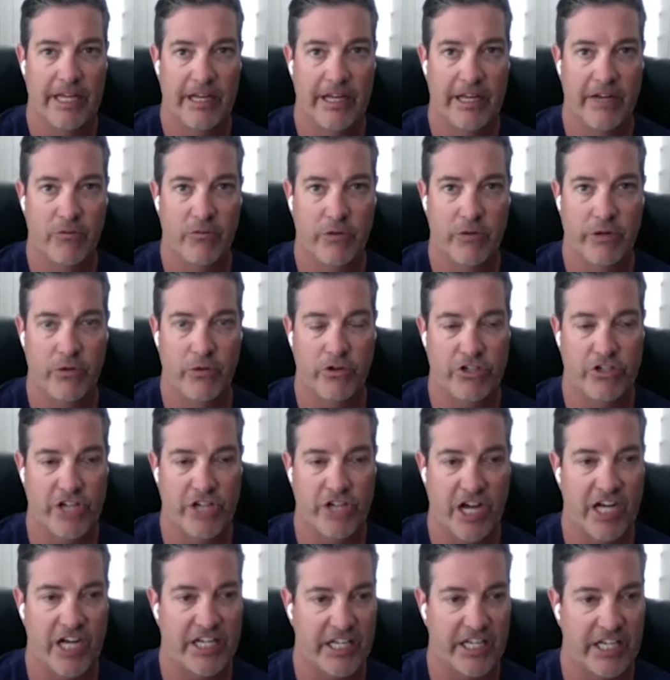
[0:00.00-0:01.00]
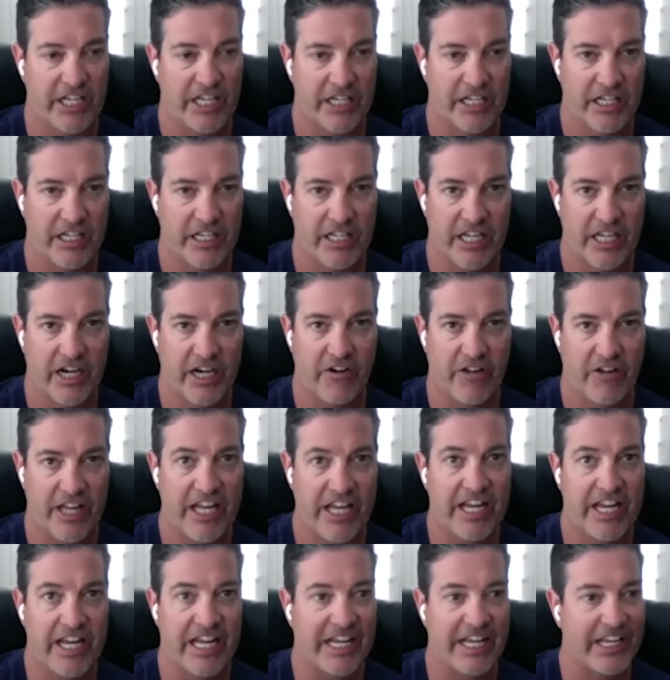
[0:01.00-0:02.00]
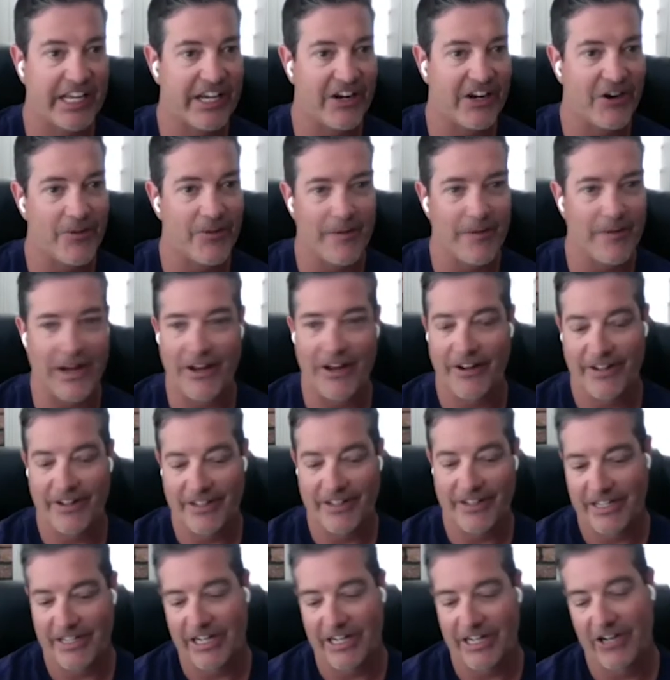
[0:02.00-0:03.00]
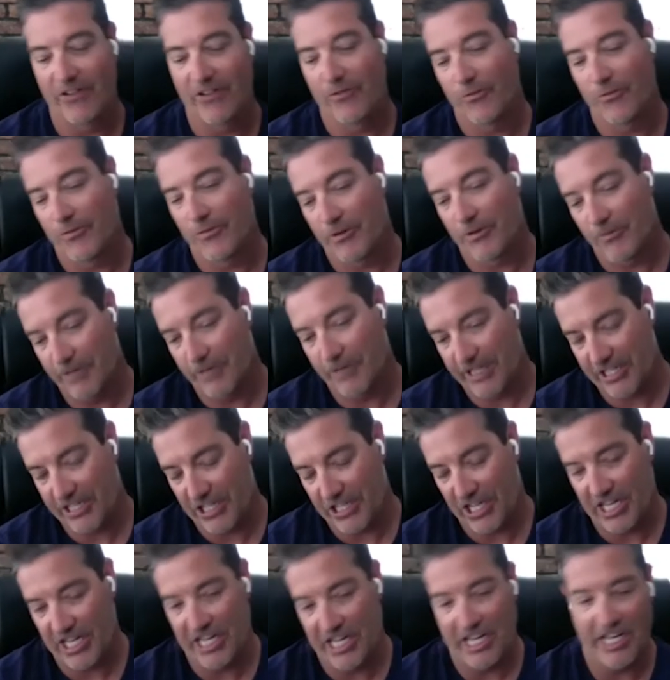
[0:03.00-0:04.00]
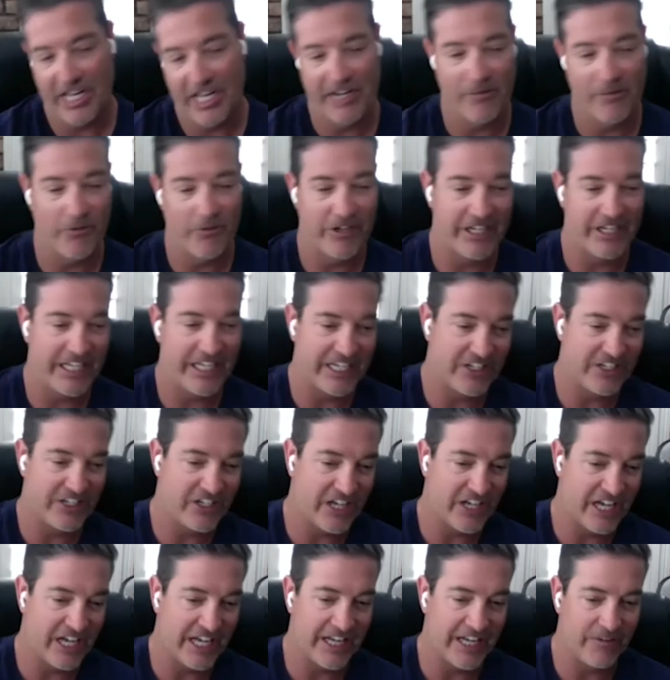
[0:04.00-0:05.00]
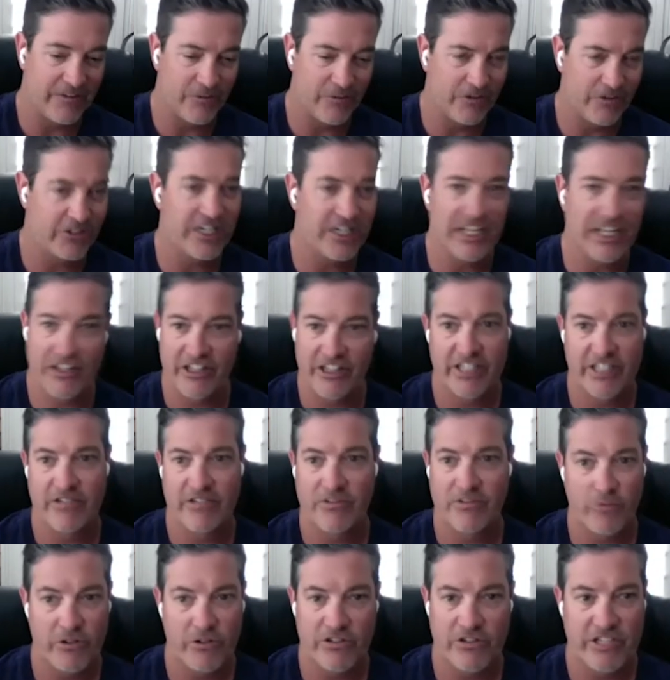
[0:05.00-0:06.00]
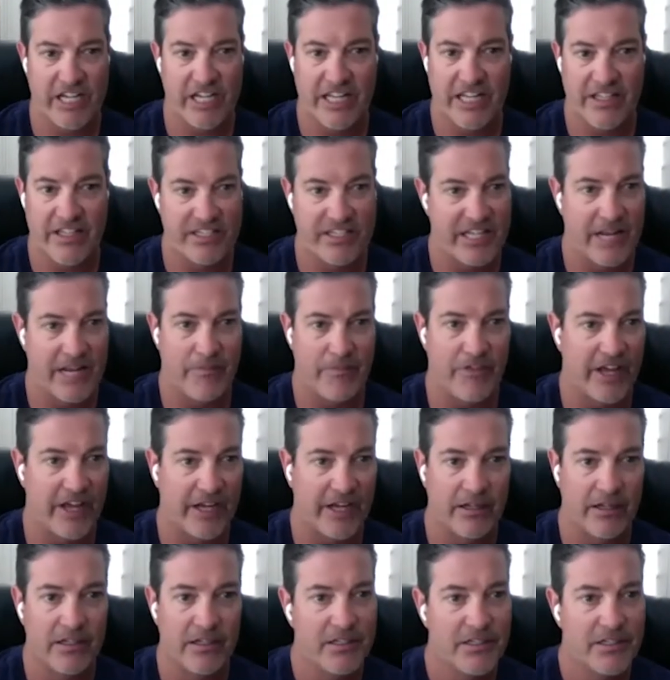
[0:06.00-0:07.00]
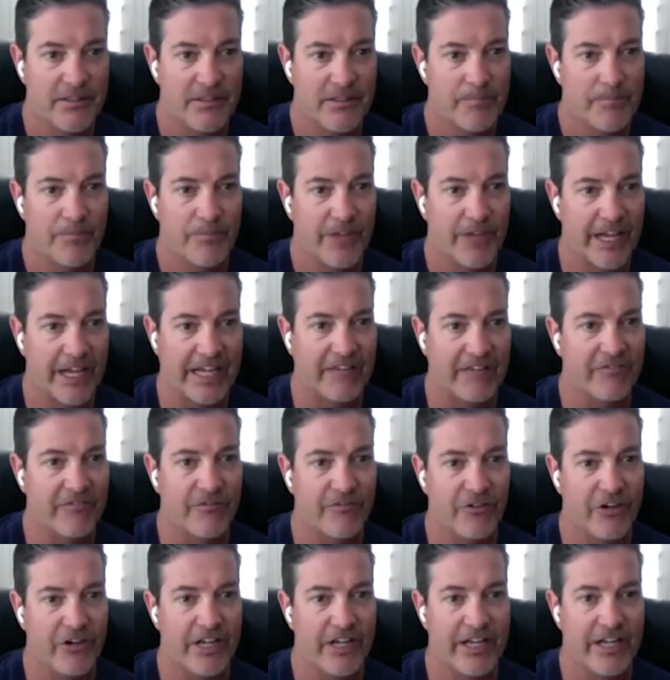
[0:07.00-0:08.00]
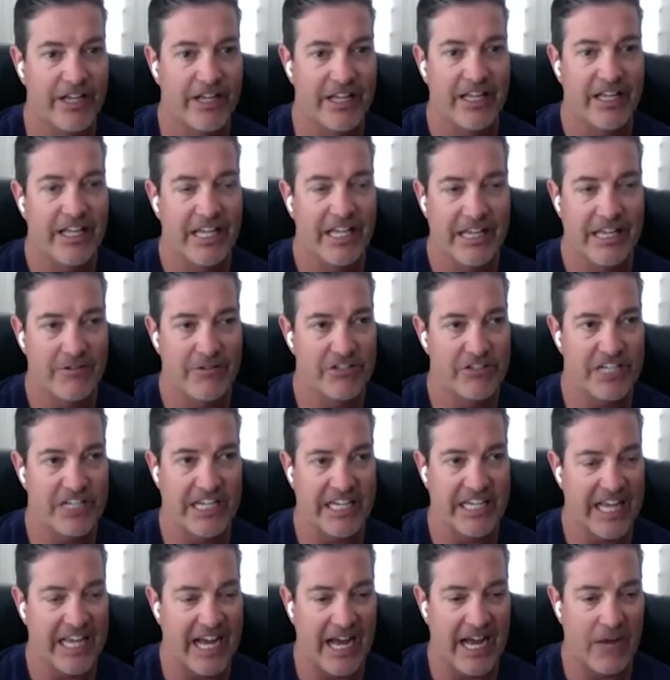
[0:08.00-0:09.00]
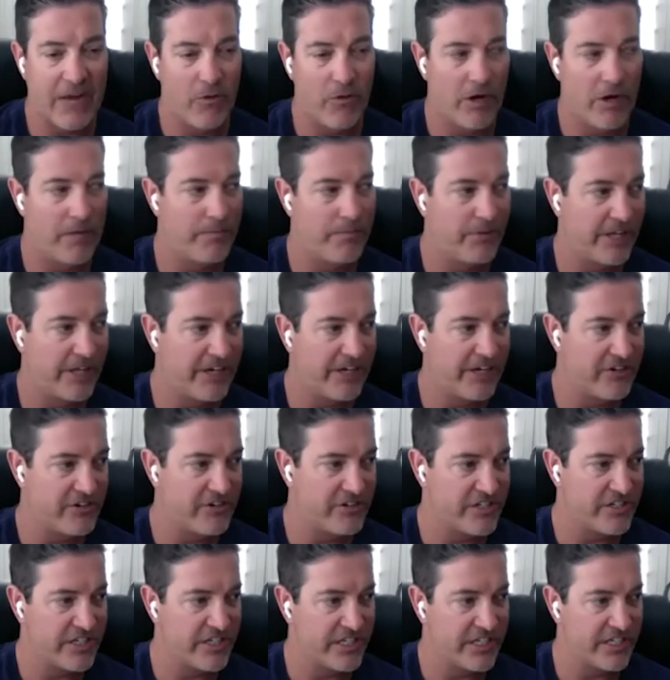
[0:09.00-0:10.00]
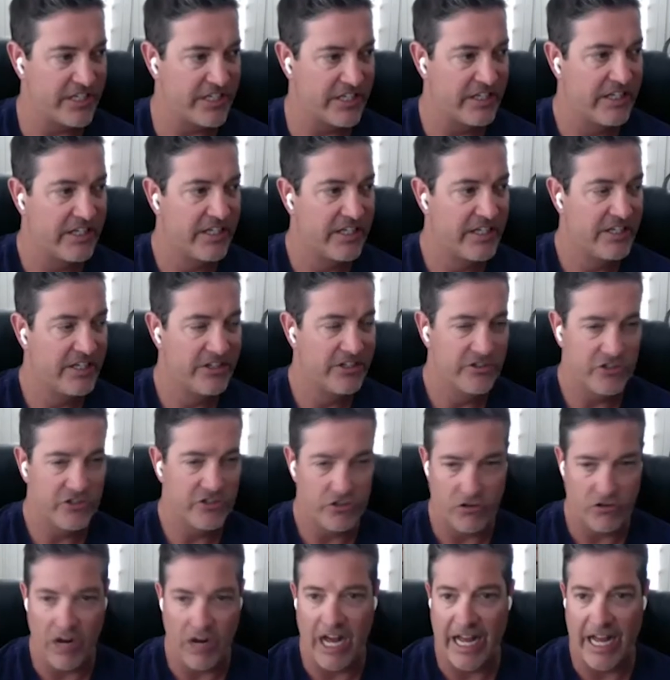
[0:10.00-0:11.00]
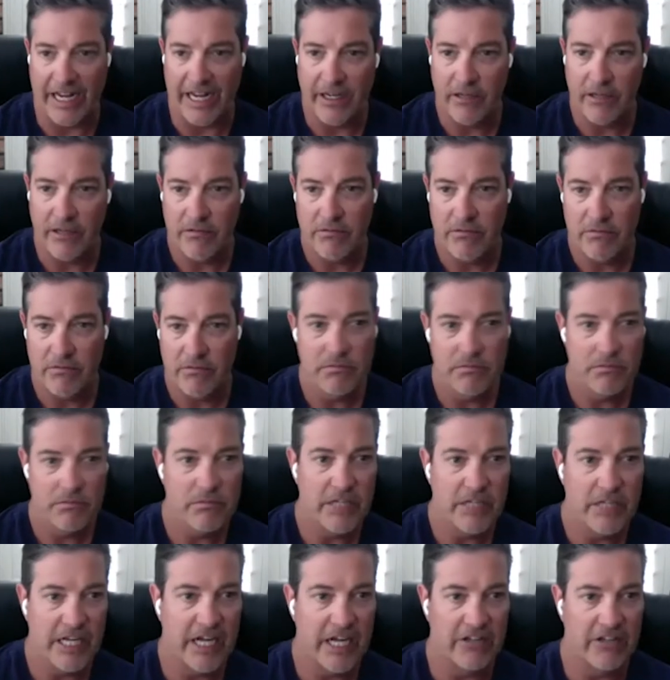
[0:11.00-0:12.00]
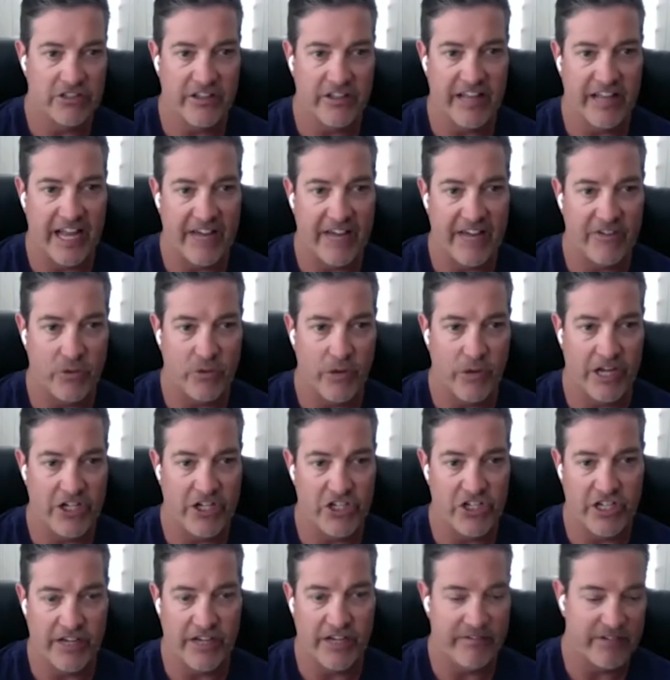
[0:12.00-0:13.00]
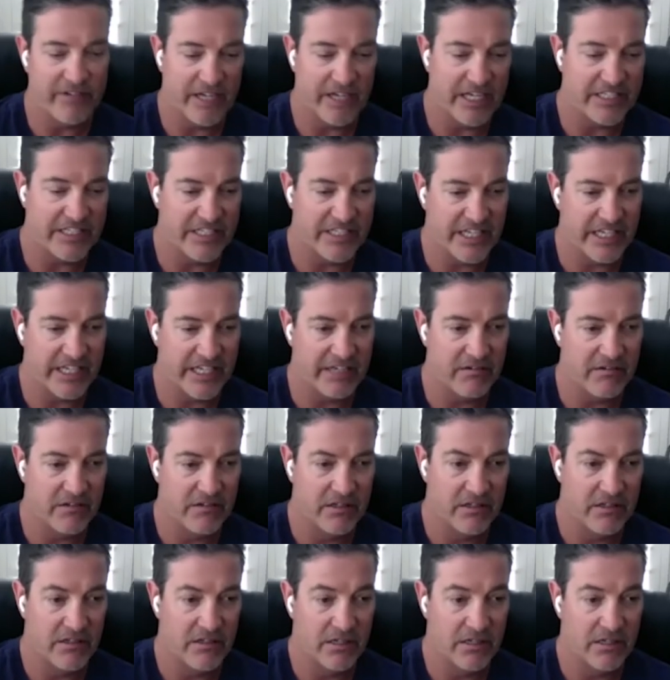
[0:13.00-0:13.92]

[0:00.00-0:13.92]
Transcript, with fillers: and we were talking, you know, hitting, you know, about you know what we taught and what he taught. We were telling, we were saying the same thing. Right. Like for his, he was like, yeah, I want players to stride, you know, so they have a weight shift. I said,